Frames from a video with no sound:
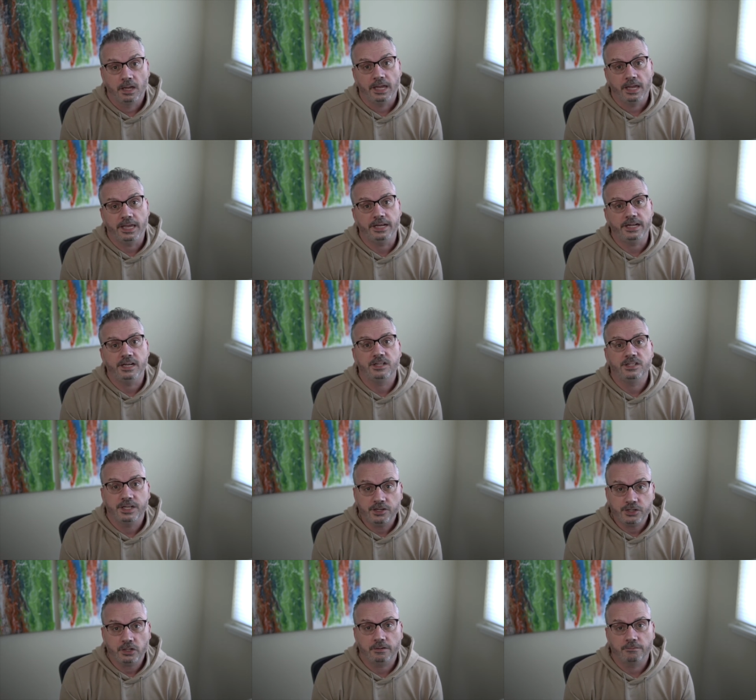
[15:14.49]
And in a
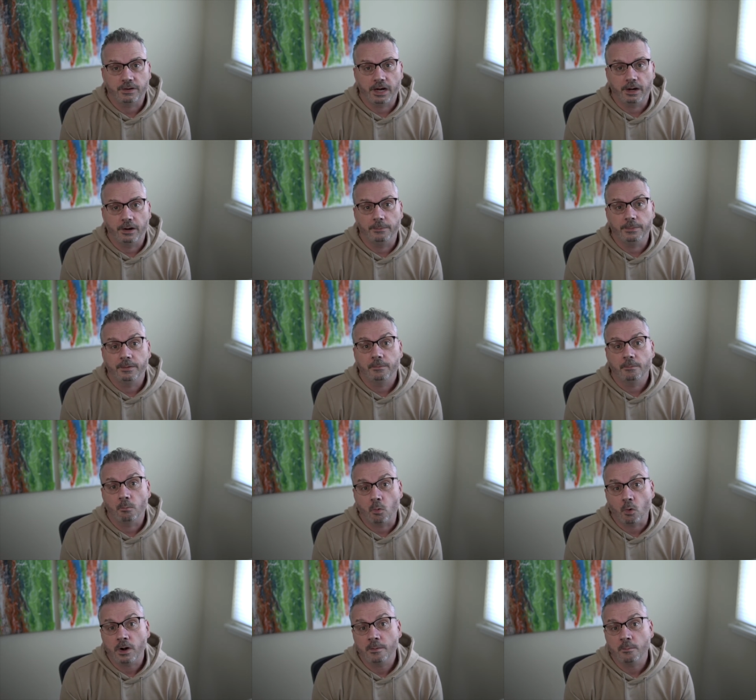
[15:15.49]
digital environment,
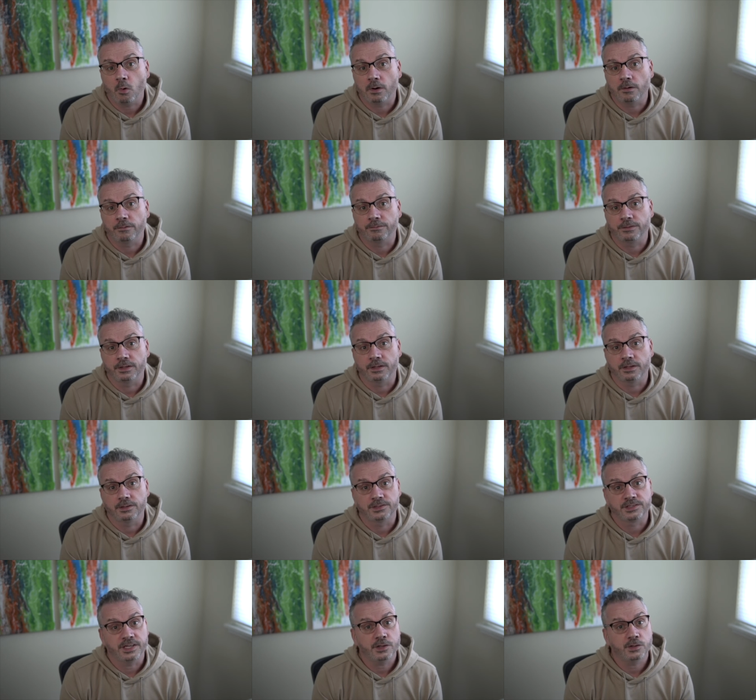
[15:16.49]
more and more of the
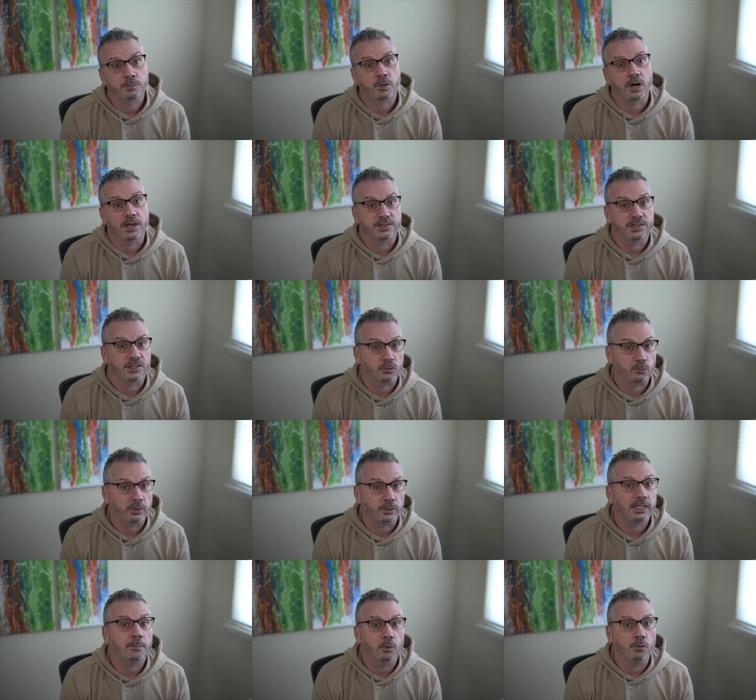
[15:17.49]
sales process is
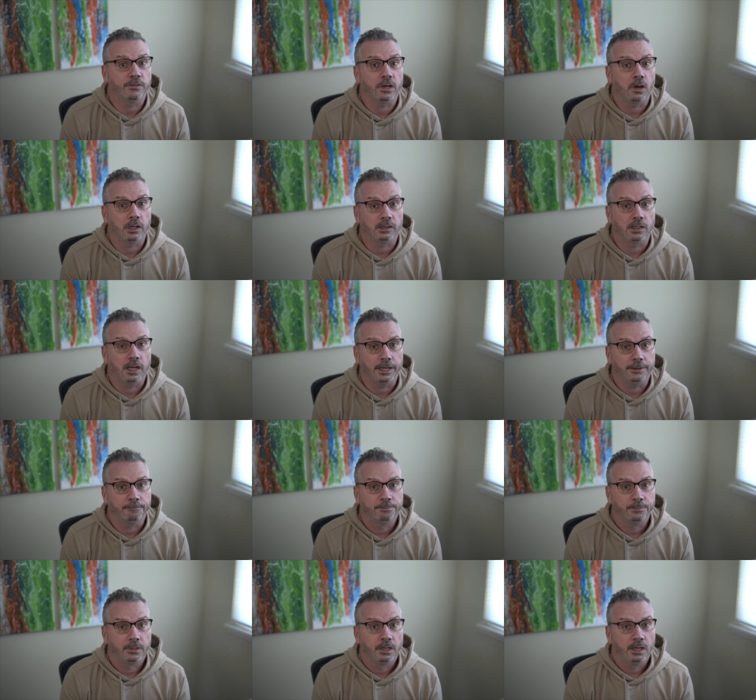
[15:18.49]
really moving online.
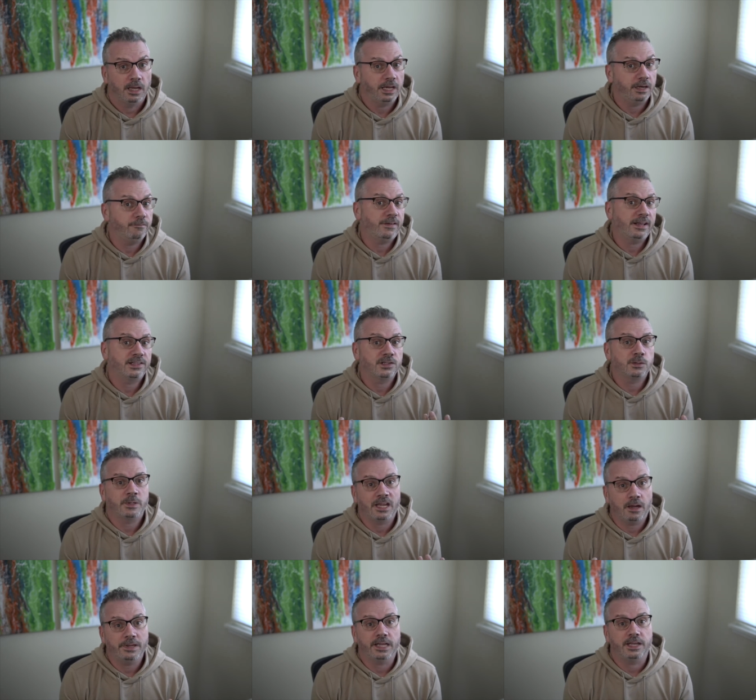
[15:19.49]
And in fact, it's
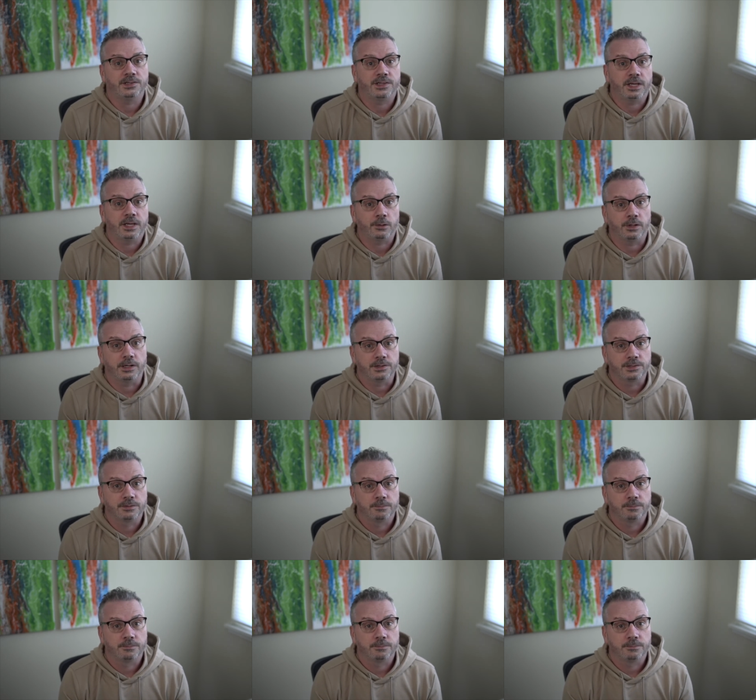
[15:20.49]
becoming asynchronous.